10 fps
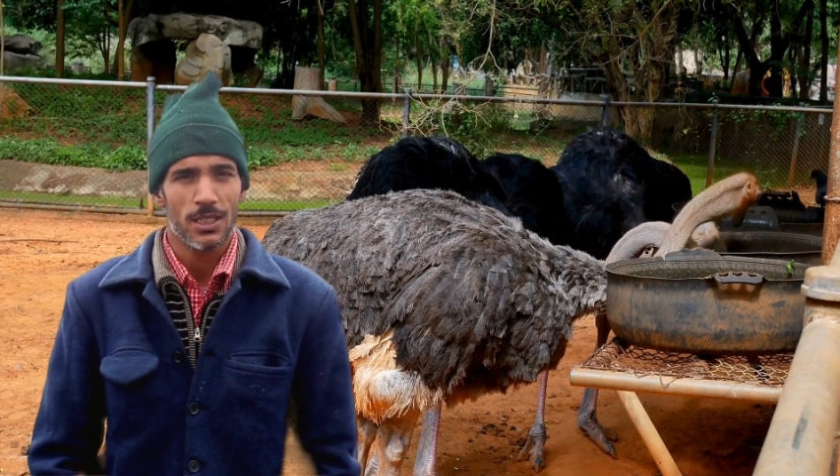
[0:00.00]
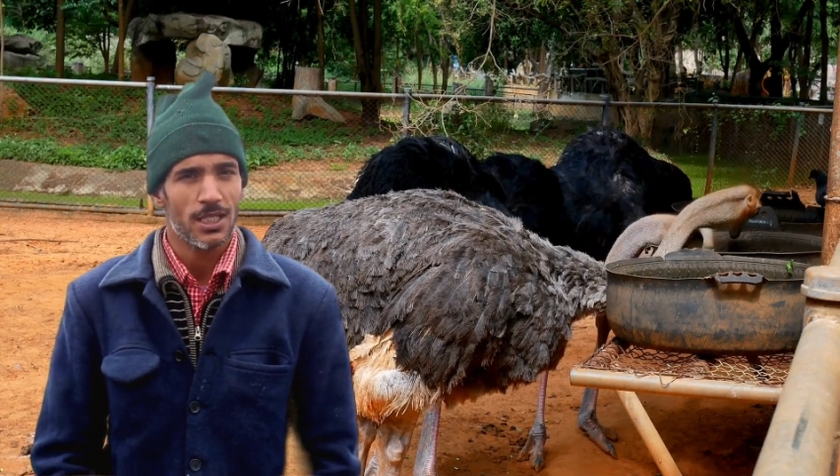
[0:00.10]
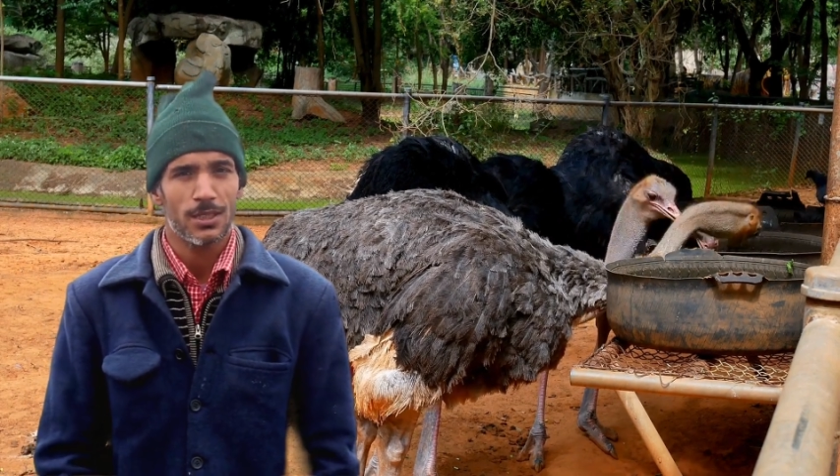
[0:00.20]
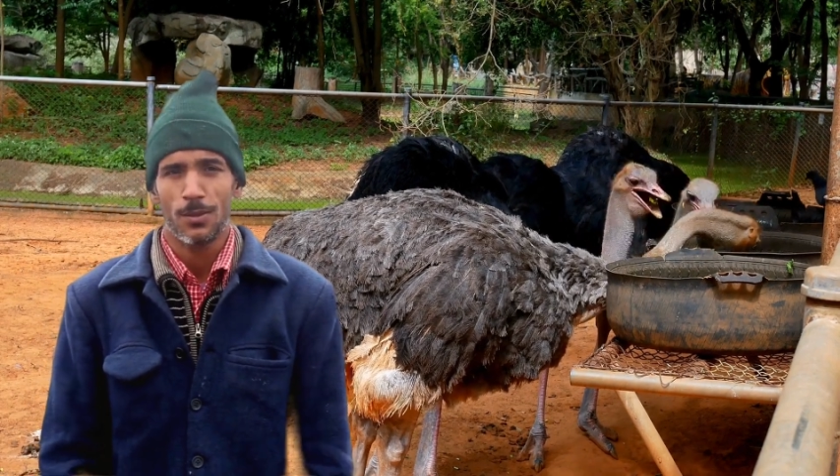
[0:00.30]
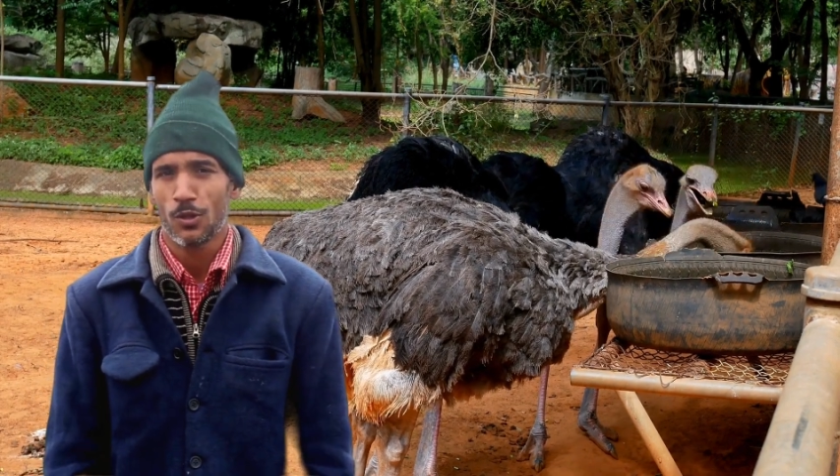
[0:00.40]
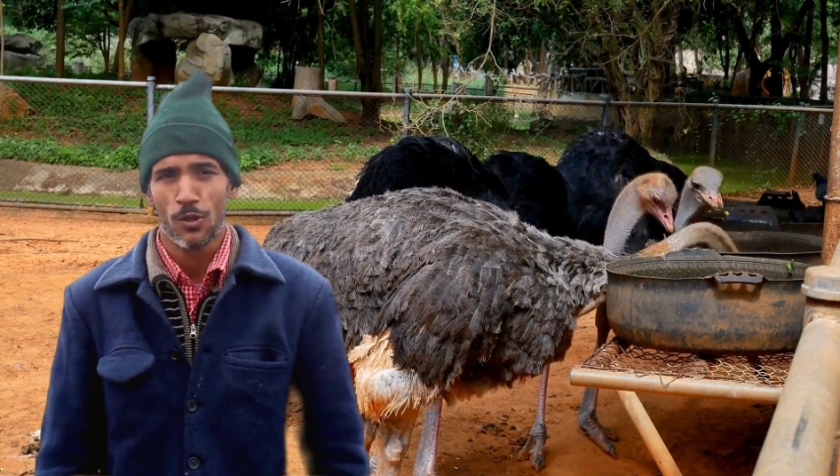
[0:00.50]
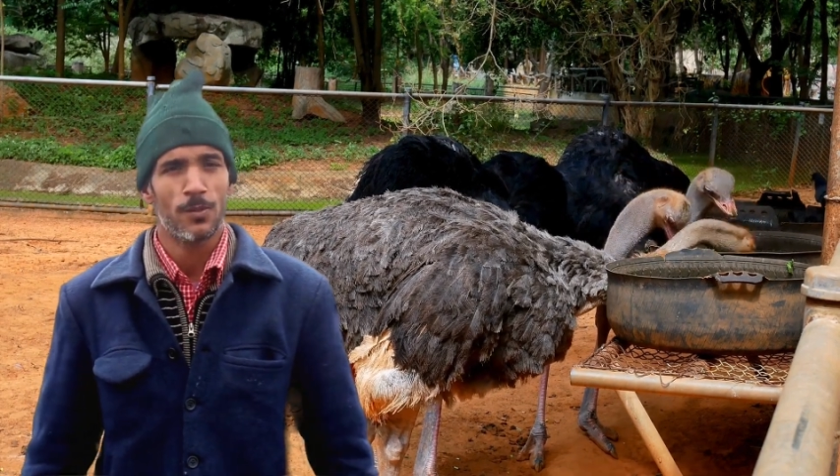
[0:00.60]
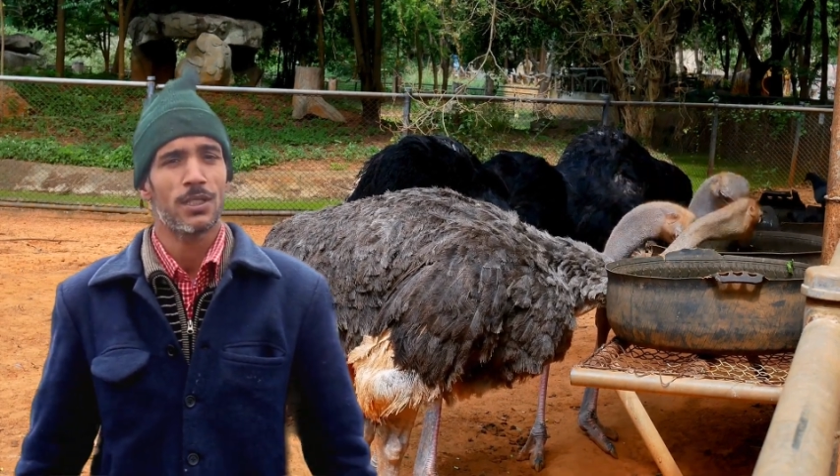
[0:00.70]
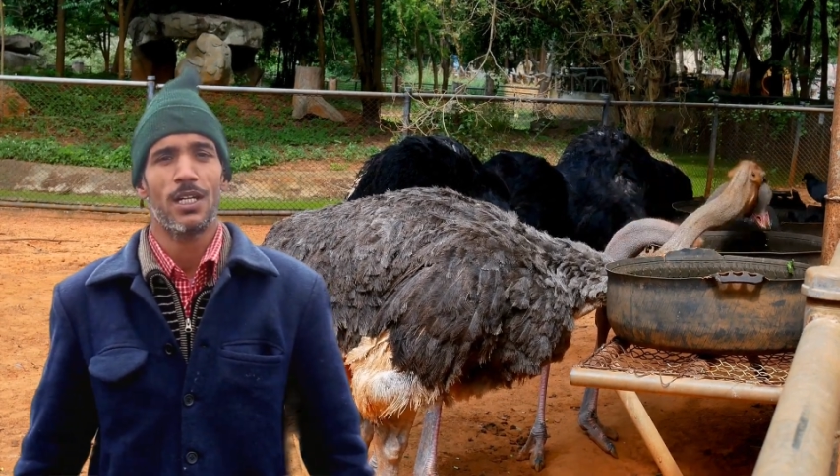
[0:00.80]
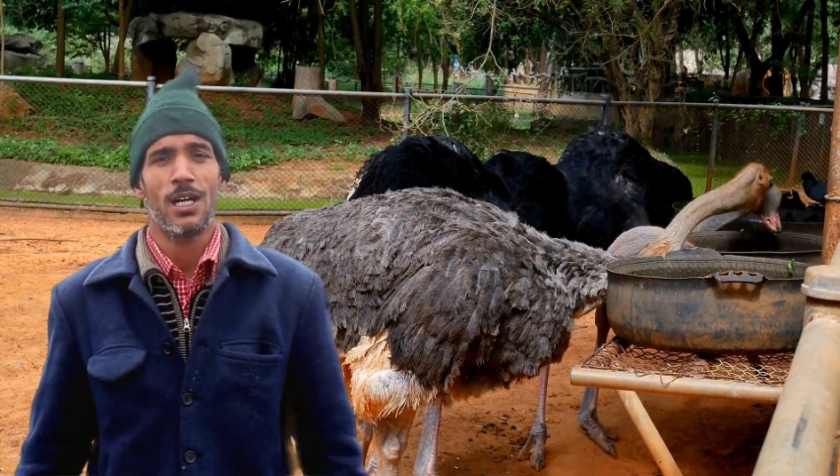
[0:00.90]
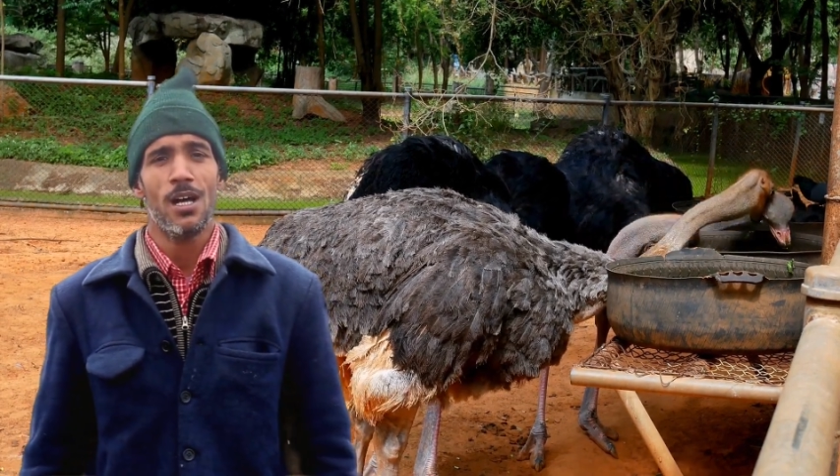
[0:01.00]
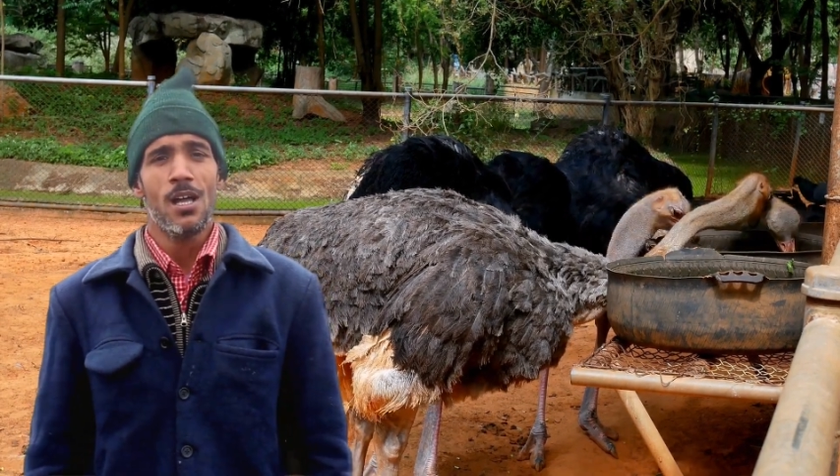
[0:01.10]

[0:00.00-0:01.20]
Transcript: It's better for the